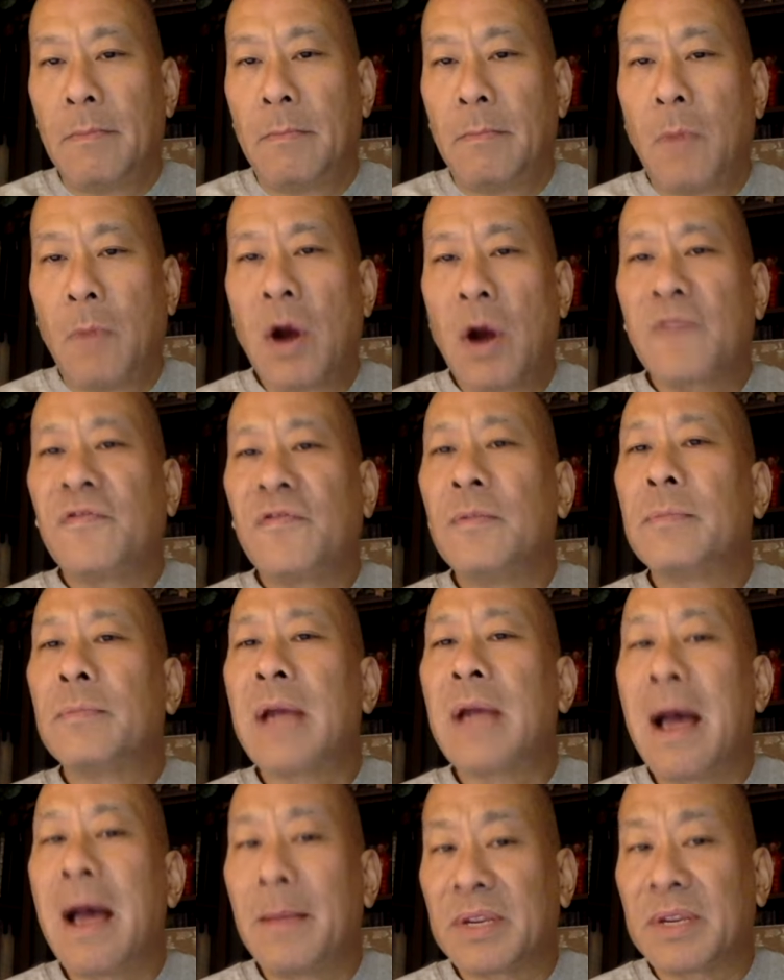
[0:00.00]
Mark from
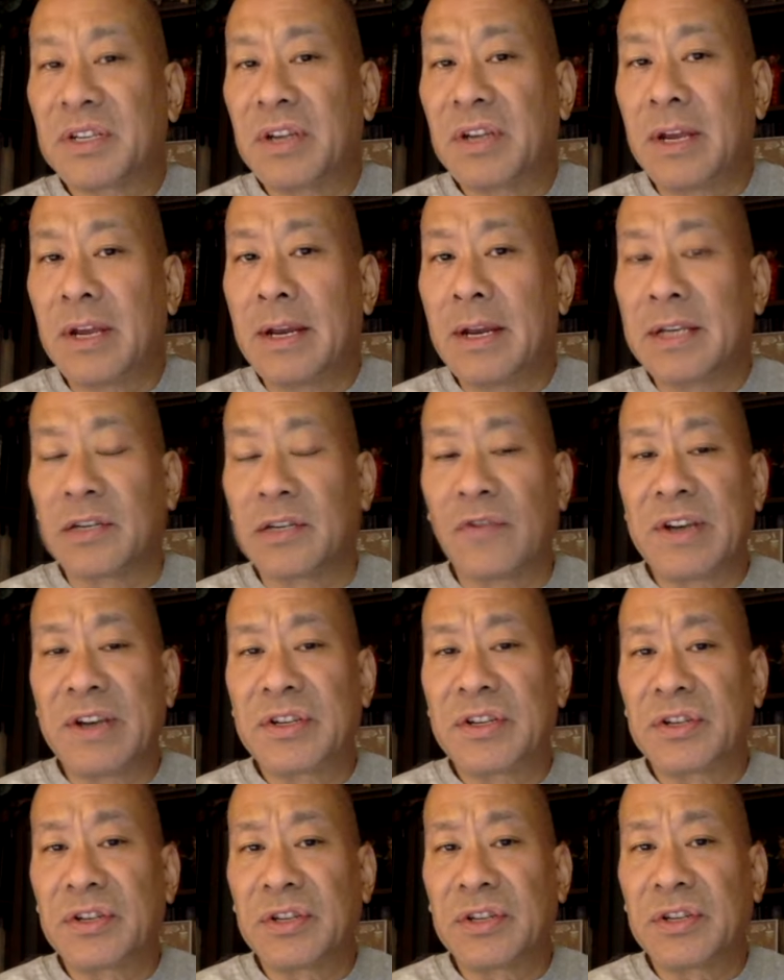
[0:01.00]
Comic Skin has
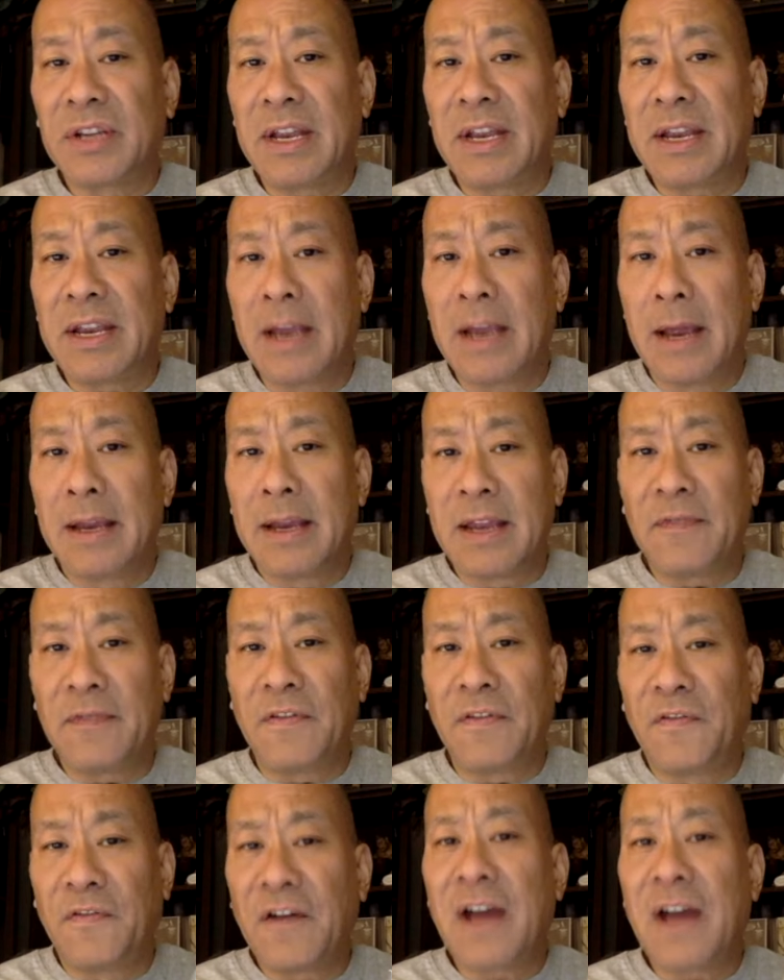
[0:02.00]
graciously given
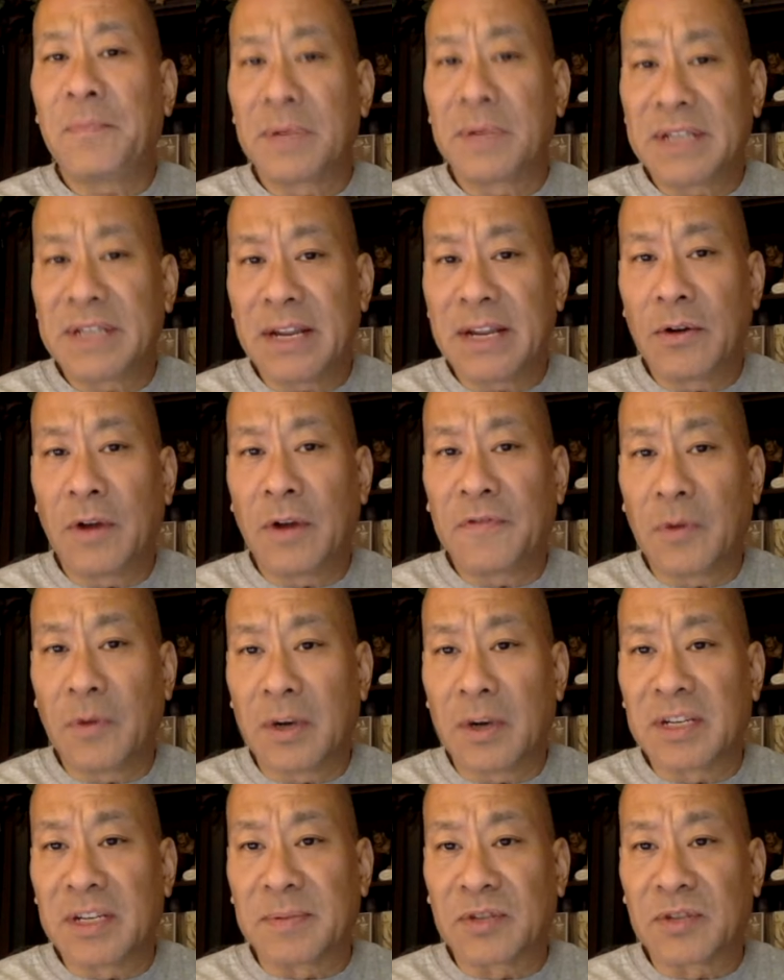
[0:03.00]
5% off to our
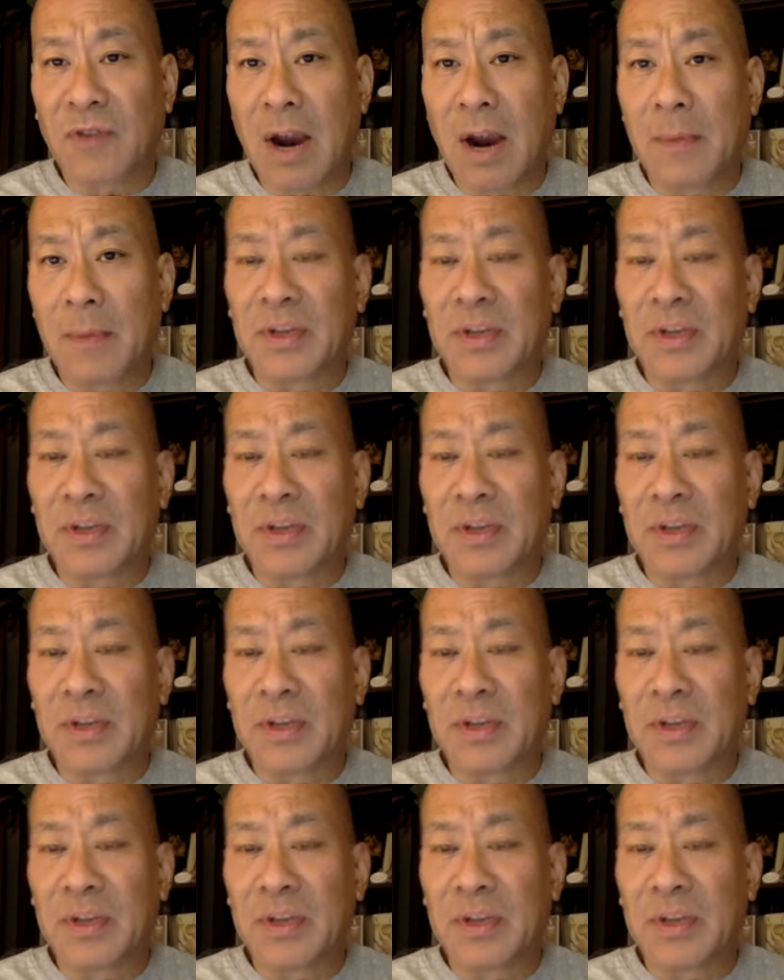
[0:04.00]
subscribers.